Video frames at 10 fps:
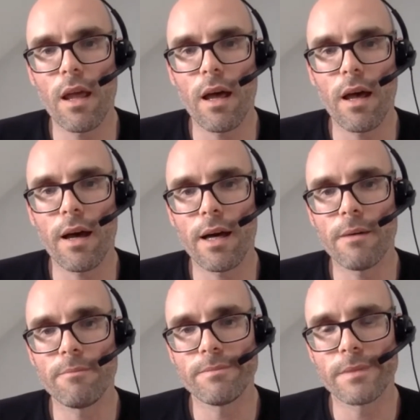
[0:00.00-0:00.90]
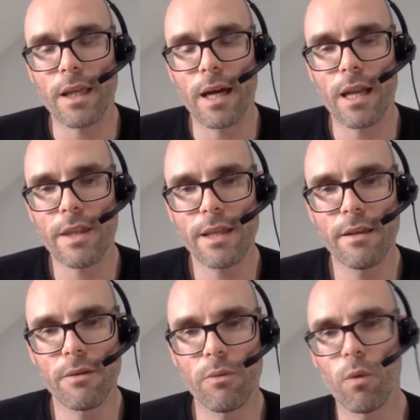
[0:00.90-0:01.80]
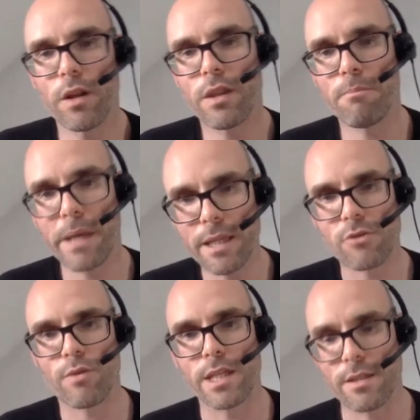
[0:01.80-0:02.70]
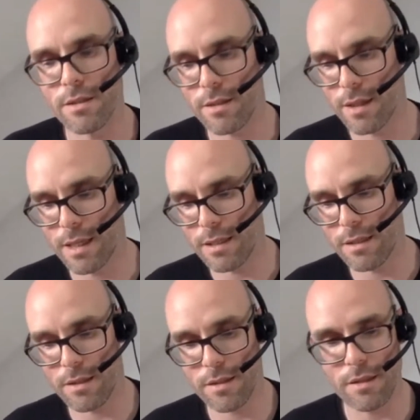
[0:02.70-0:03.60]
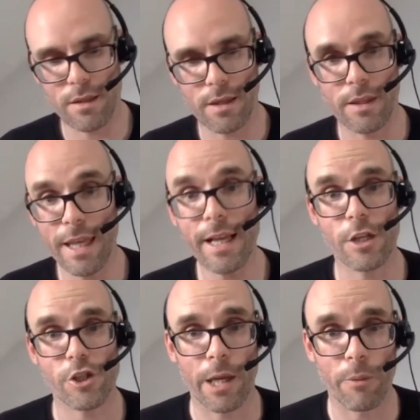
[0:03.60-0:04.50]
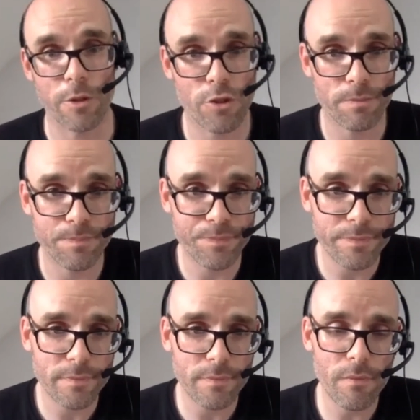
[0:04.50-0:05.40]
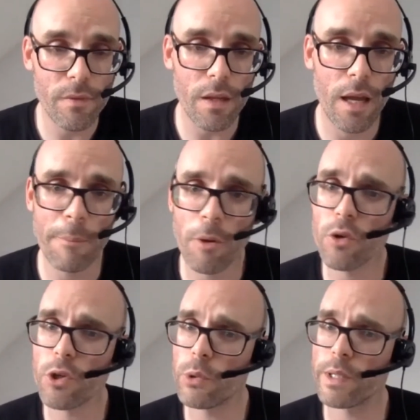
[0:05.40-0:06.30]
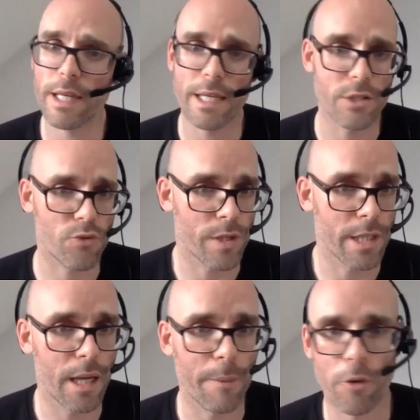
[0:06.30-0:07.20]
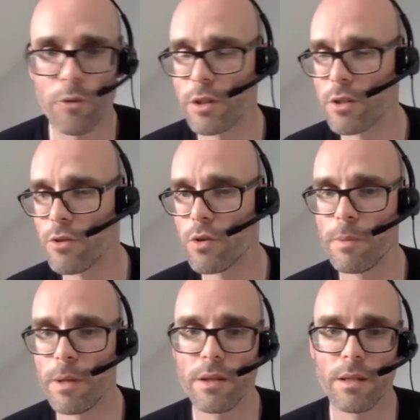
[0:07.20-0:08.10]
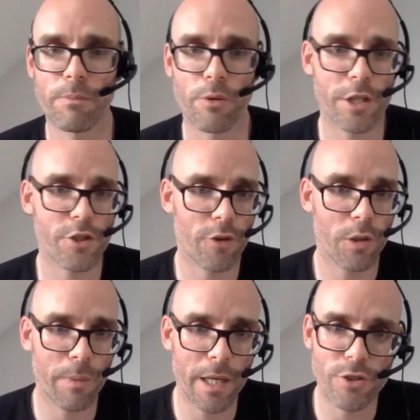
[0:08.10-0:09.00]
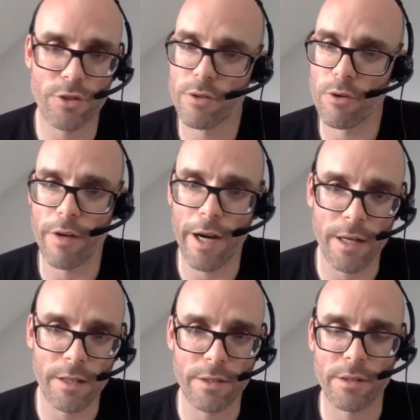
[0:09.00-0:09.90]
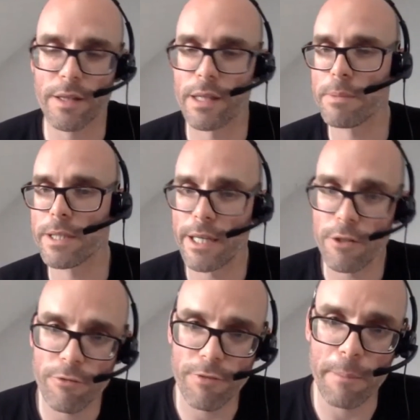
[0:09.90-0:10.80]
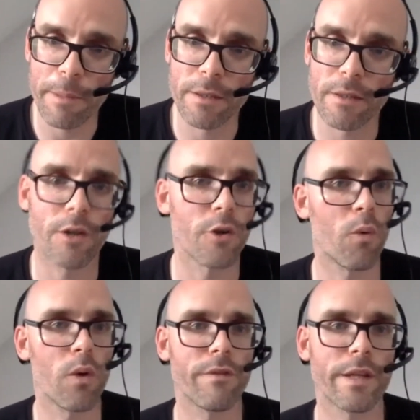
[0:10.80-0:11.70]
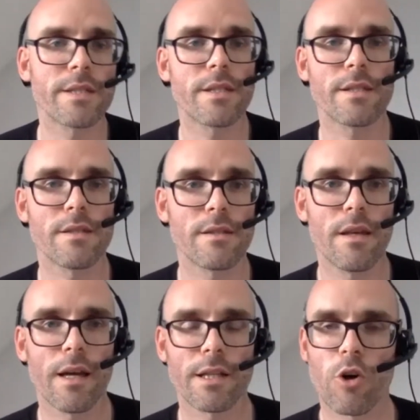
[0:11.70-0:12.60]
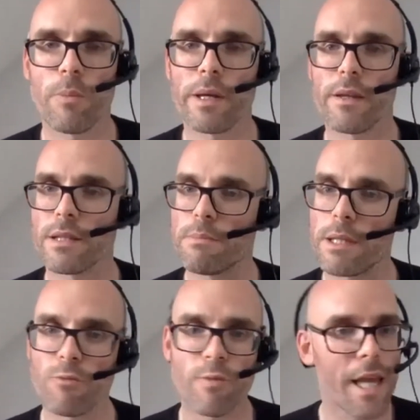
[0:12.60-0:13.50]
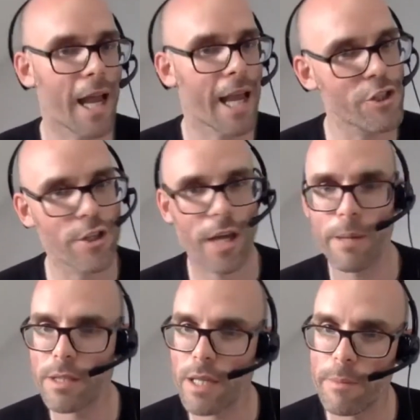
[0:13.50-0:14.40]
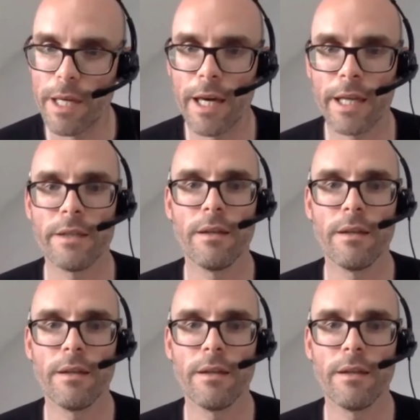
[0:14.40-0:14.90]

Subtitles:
And I think one of the biggest reasons is the English language. I'm not going to go into history. I'm not going to talk about the British occupation of Ireland and the potato famine and all of this. This is a topic that's been rehashed time and time again.